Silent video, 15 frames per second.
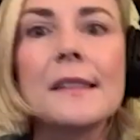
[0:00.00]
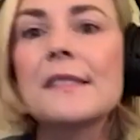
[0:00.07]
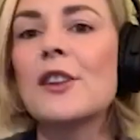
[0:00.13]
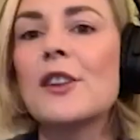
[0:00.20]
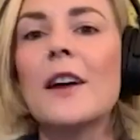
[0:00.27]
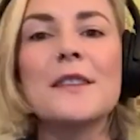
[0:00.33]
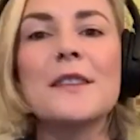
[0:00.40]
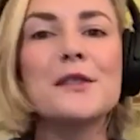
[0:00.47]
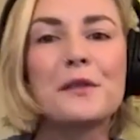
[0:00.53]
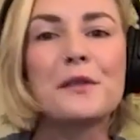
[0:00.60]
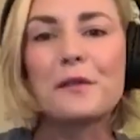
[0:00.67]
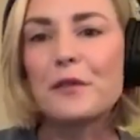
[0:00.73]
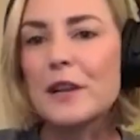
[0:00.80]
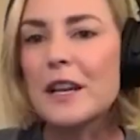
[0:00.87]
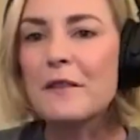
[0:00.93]
It's not this
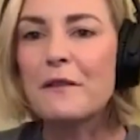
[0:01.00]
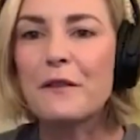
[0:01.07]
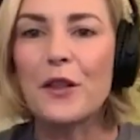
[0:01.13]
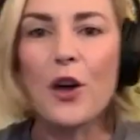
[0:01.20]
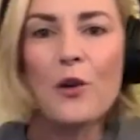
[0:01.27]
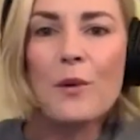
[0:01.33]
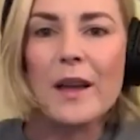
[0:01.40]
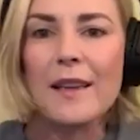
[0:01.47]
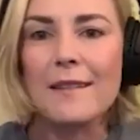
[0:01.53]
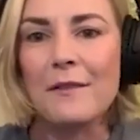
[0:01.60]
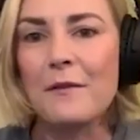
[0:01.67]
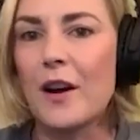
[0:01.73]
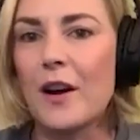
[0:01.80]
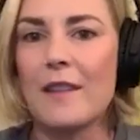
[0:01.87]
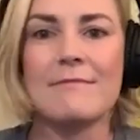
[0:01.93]
free flowing
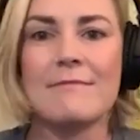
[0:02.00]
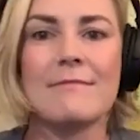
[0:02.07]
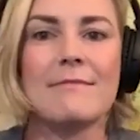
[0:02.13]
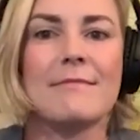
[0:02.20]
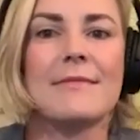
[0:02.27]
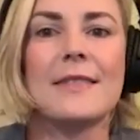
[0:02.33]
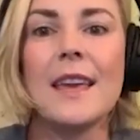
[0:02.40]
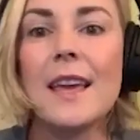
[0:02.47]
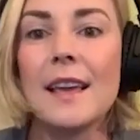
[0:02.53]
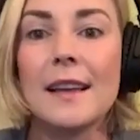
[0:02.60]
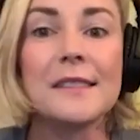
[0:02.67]
fun thing.